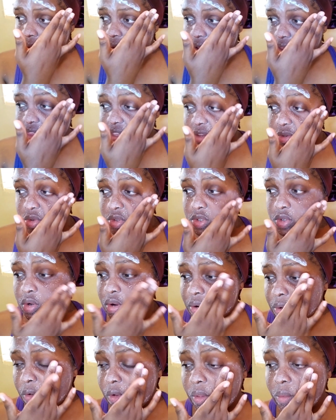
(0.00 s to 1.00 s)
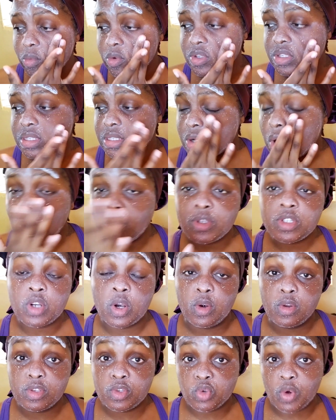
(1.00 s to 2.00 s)
I think it was gone almost
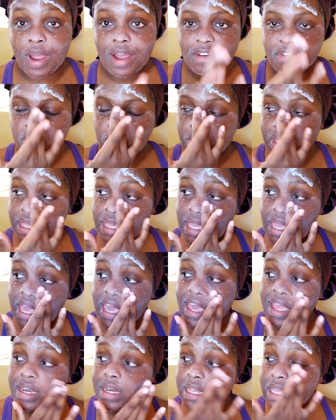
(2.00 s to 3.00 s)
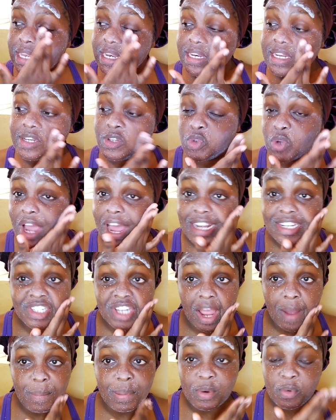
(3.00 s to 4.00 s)
close to halfway, and he needed to catch
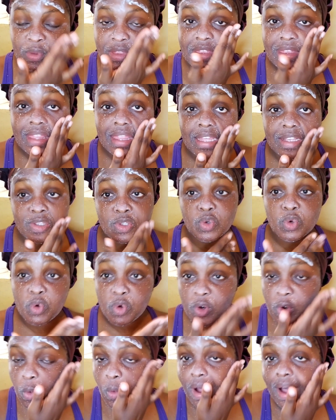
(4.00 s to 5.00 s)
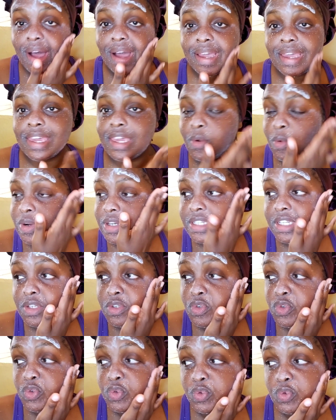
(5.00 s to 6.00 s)
up with the schoolwork. He
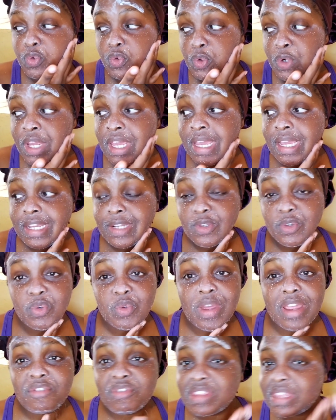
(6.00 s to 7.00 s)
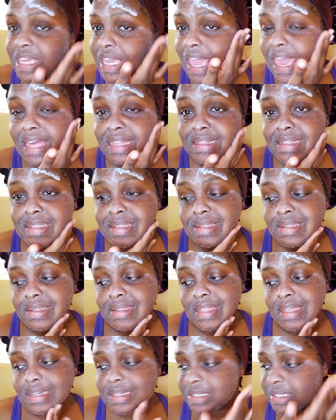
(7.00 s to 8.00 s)
wanted to do everything else
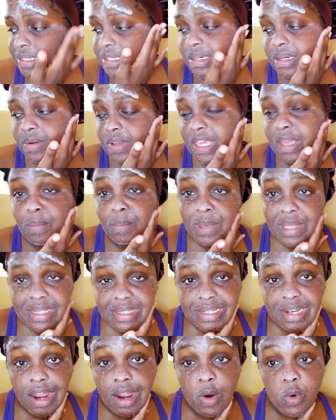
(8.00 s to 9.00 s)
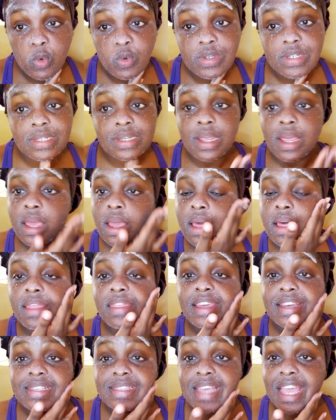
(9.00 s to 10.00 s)
that he missed out.
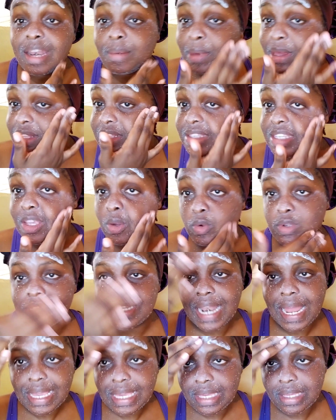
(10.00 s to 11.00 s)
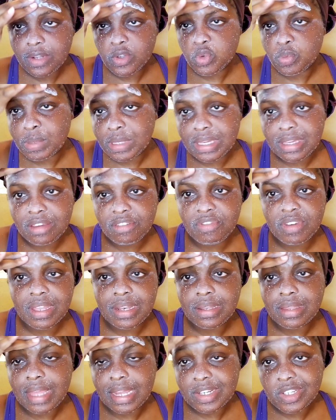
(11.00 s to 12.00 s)
The assignments, he was lucky to be
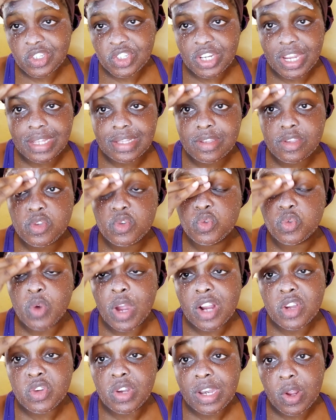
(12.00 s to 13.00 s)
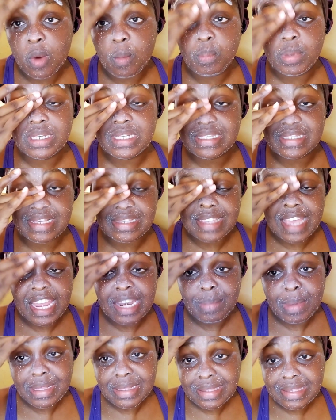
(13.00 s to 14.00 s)
given that chance to actually complete his
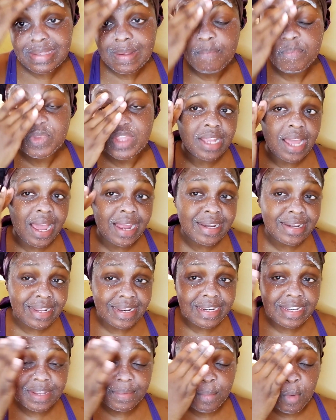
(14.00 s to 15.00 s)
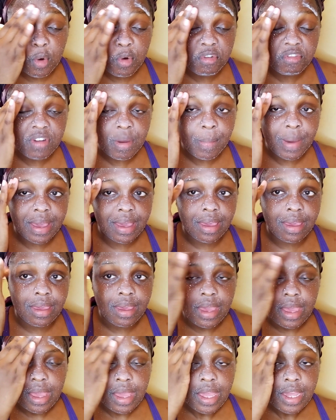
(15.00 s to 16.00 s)
assignments. And he handed him over
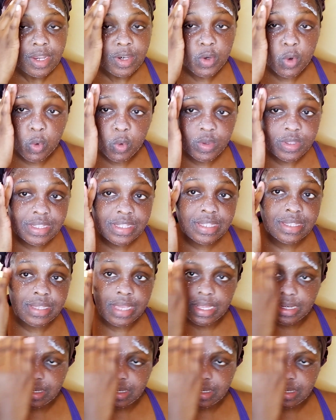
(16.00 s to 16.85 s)
my notes,